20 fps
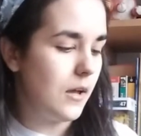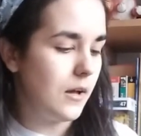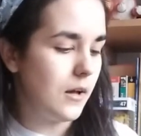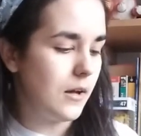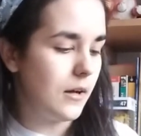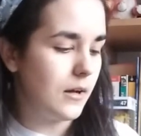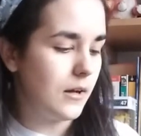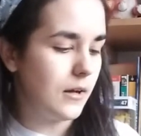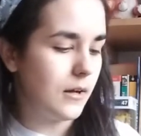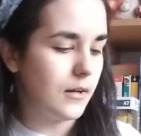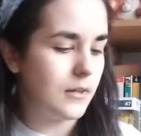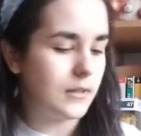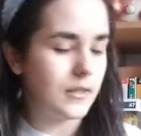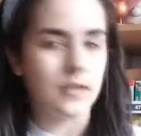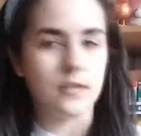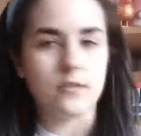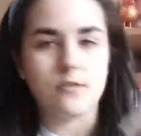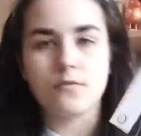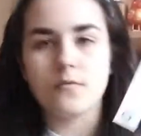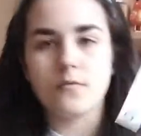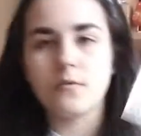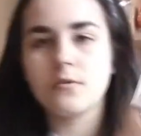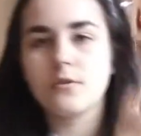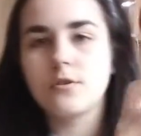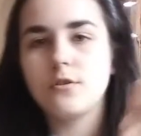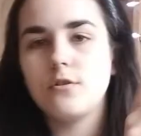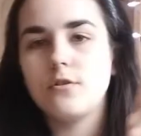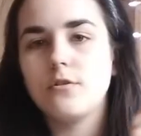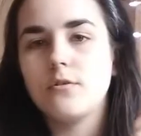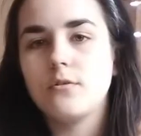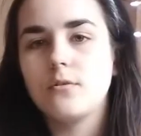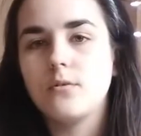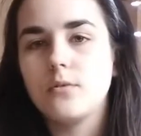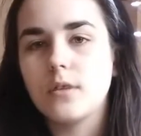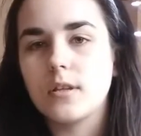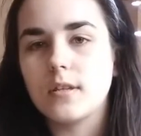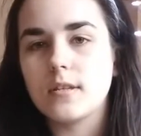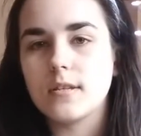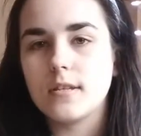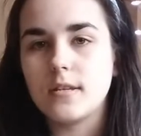As you
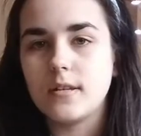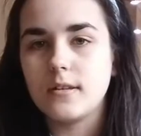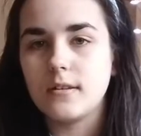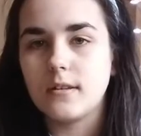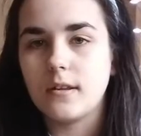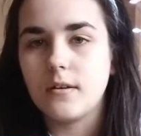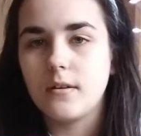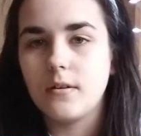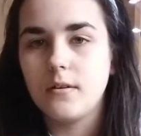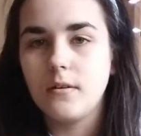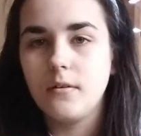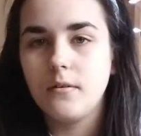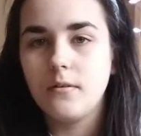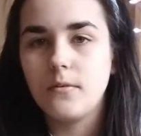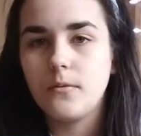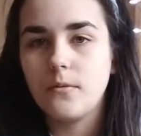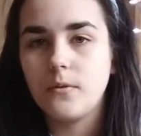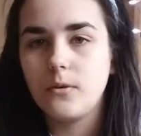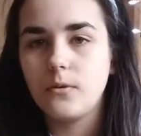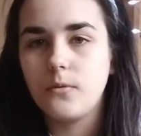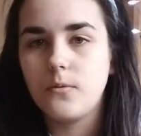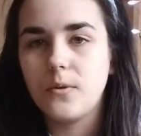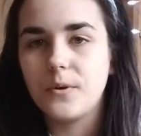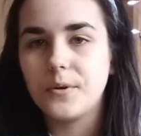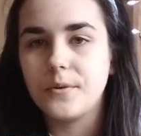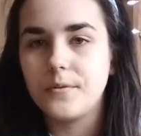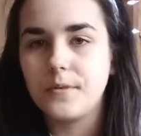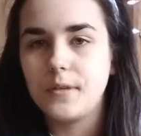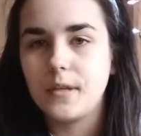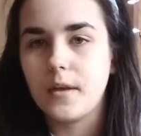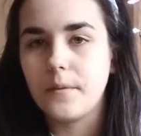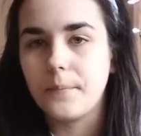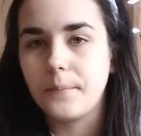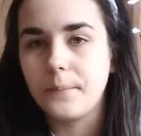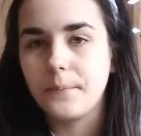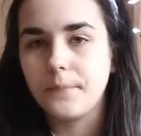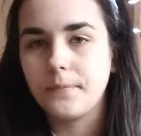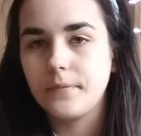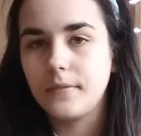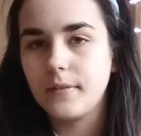can see, like all four of them
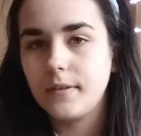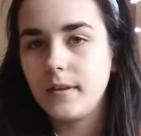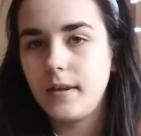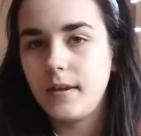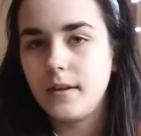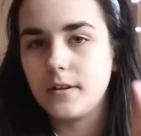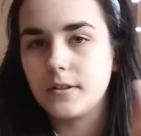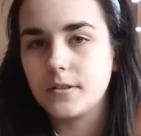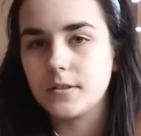here.